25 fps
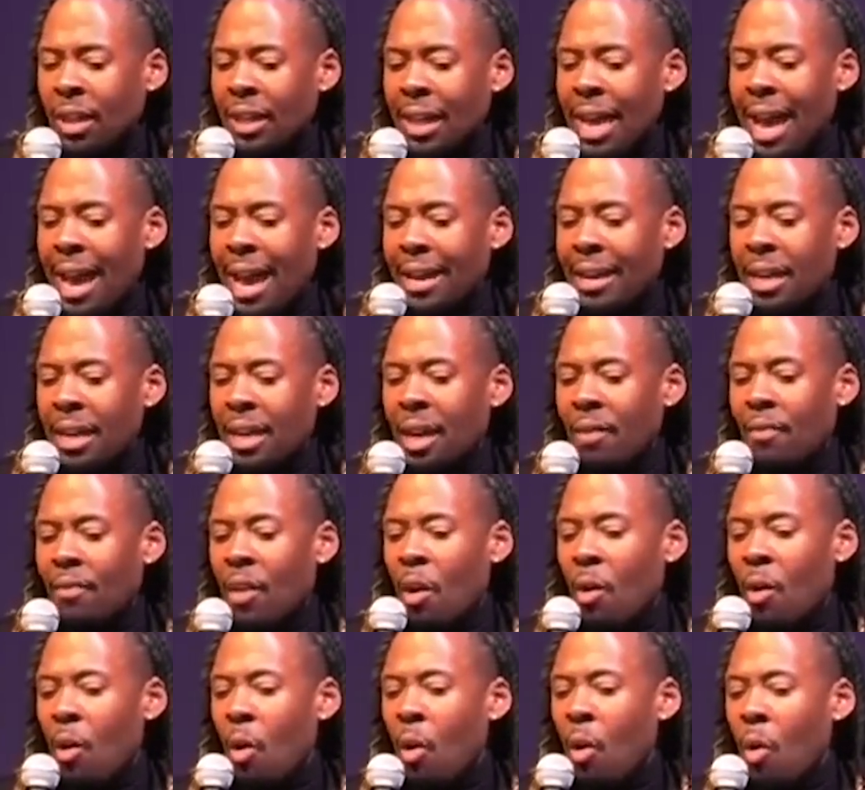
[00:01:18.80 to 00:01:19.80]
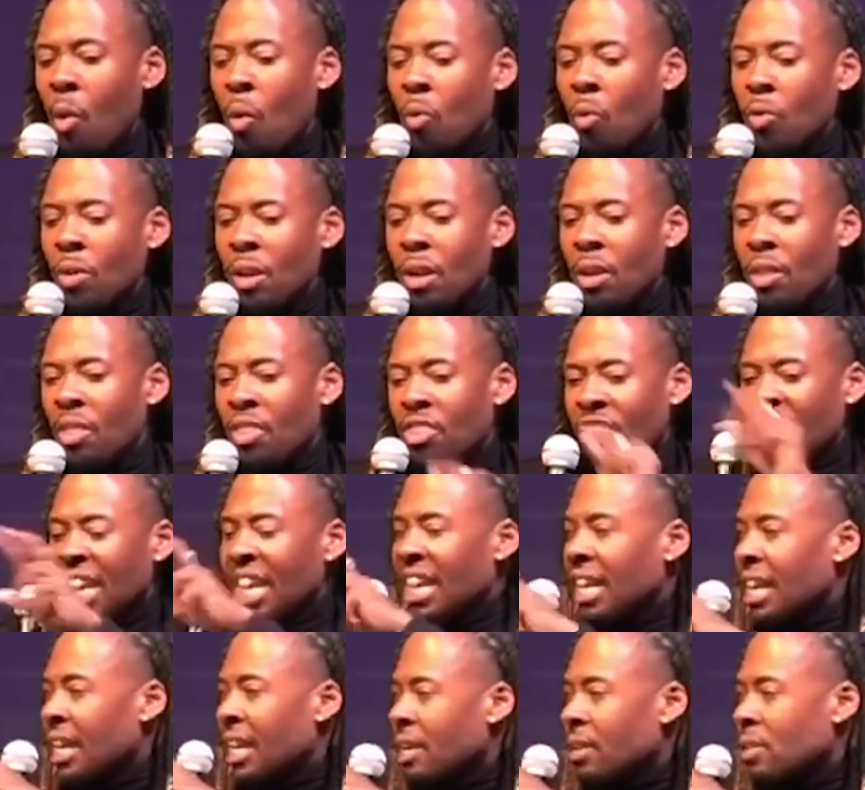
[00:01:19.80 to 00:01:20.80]
colliding of our own
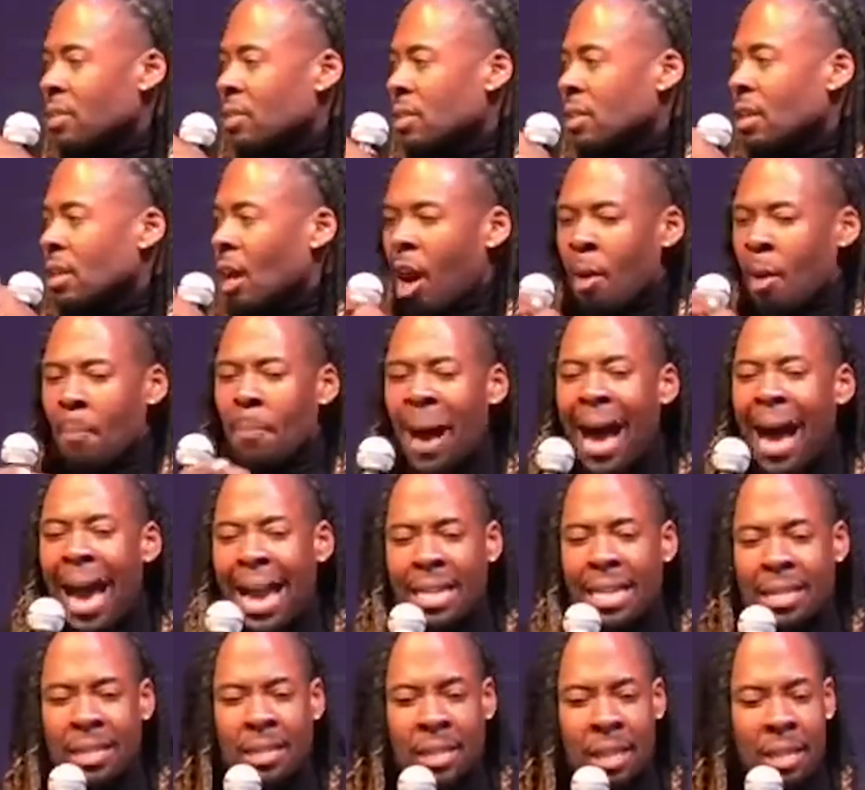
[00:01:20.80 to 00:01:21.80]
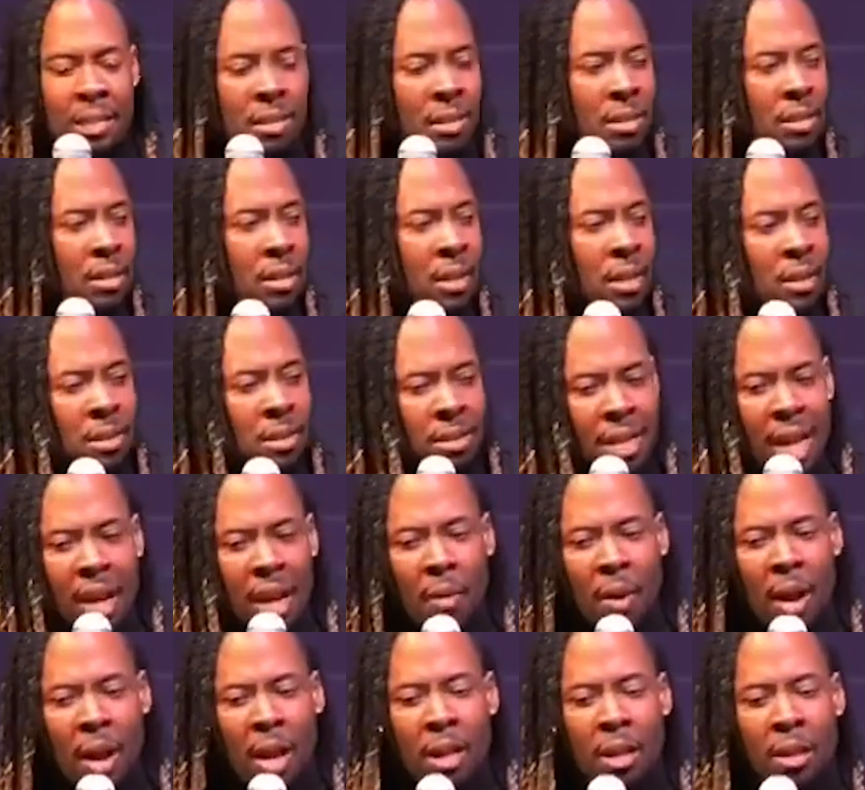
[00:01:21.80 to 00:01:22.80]
things, our biases, et
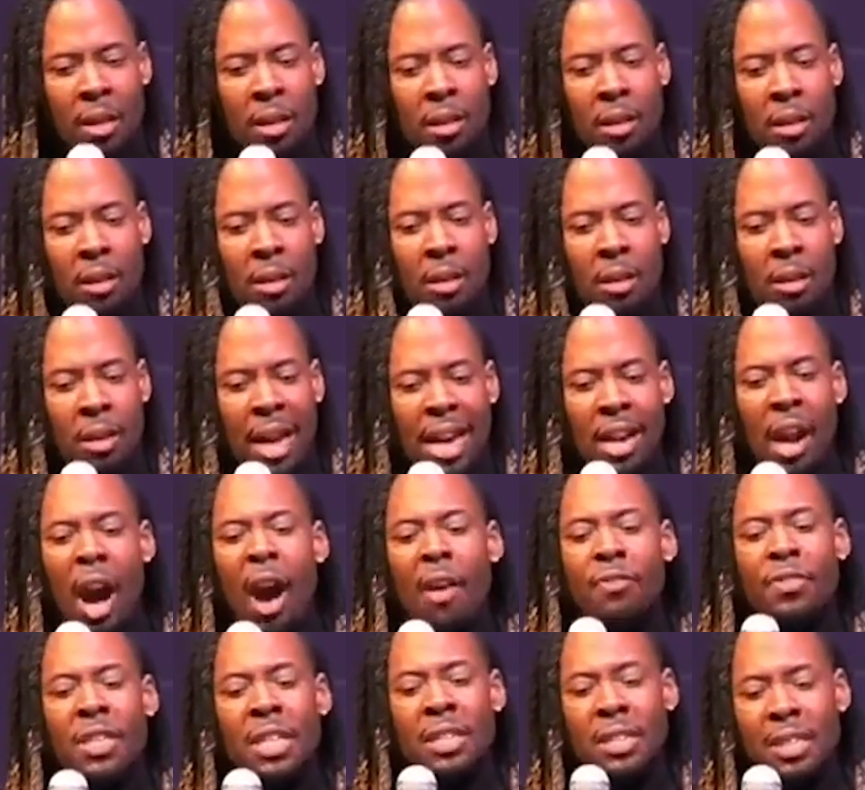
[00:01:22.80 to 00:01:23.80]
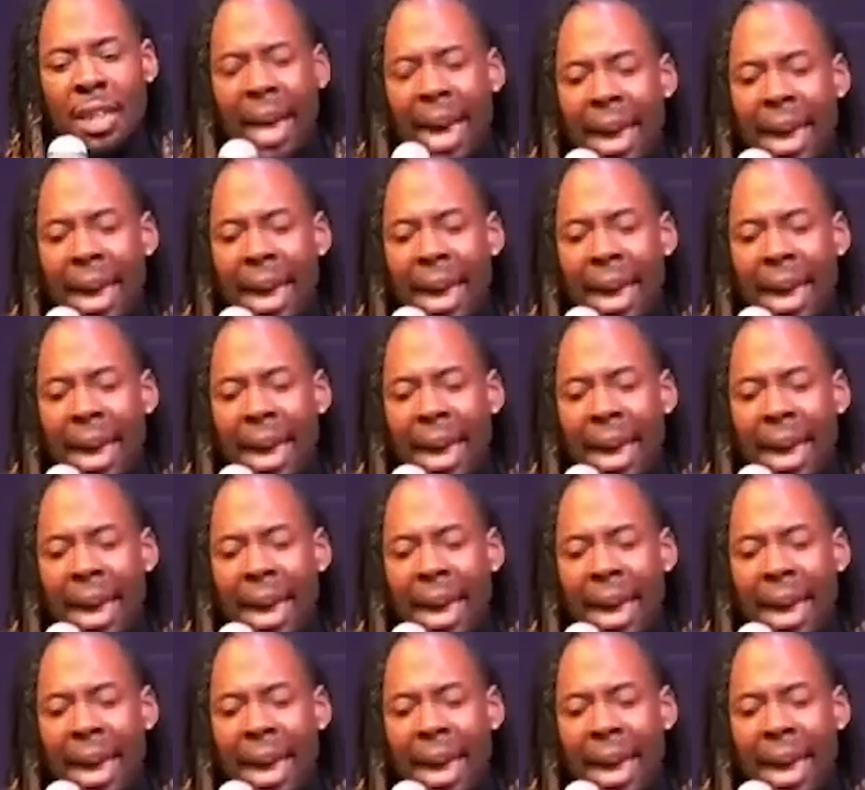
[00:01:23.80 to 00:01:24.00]
cetera, and often